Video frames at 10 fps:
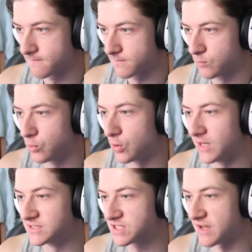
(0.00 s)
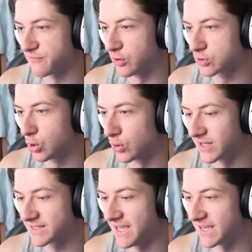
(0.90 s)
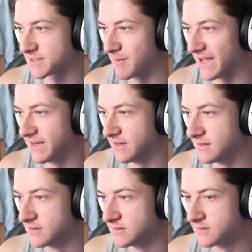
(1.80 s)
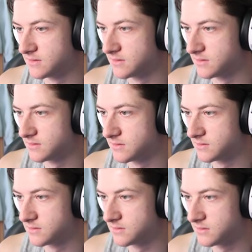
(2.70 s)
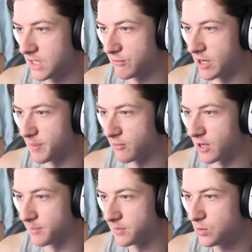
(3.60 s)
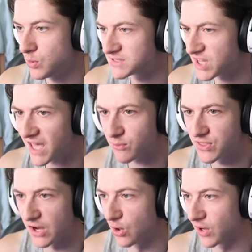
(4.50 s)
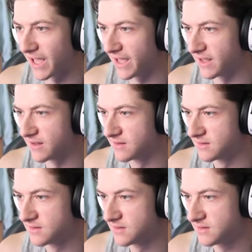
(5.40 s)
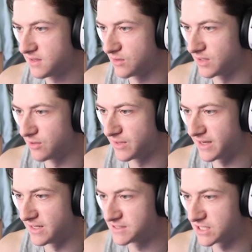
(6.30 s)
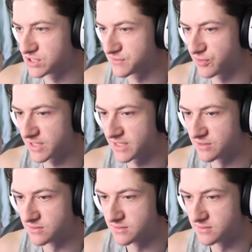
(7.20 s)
What is that for a corner kick, man? Hurry up, hurry up. Who is that with that long hair? Oh, oh Nene, his hair's just freaking out.